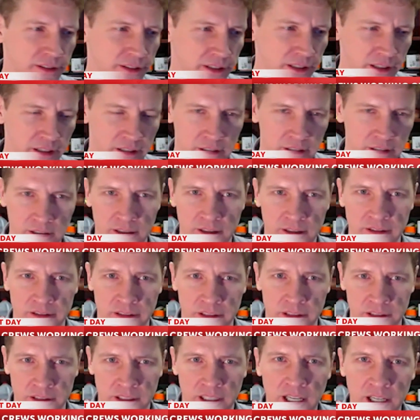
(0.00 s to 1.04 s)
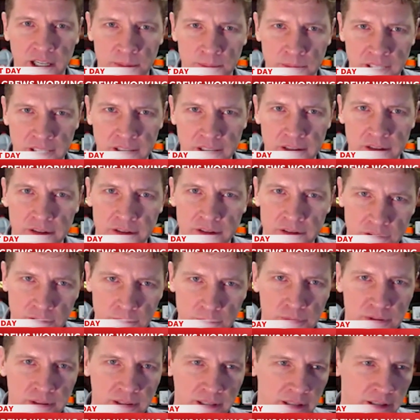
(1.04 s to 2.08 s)
there on uh, how many
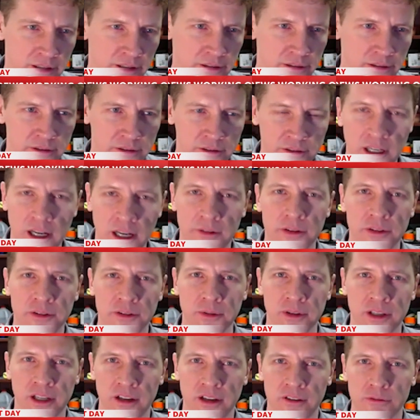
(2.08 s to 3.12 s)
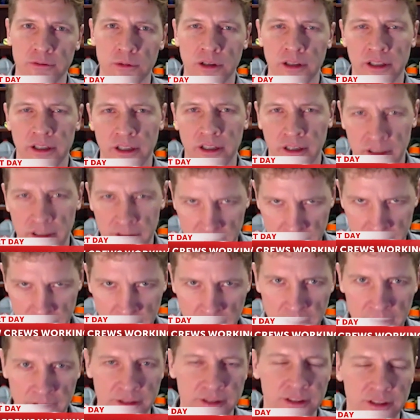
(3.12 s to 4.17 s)
snowplow drivers we have working at
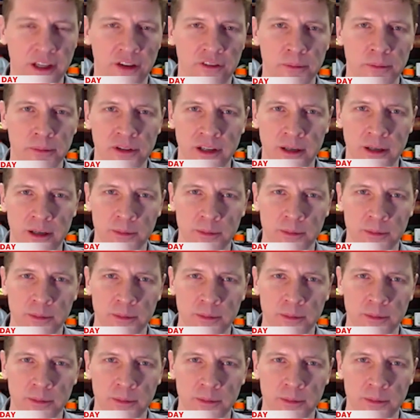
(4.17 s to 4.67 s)
the 7 p.m.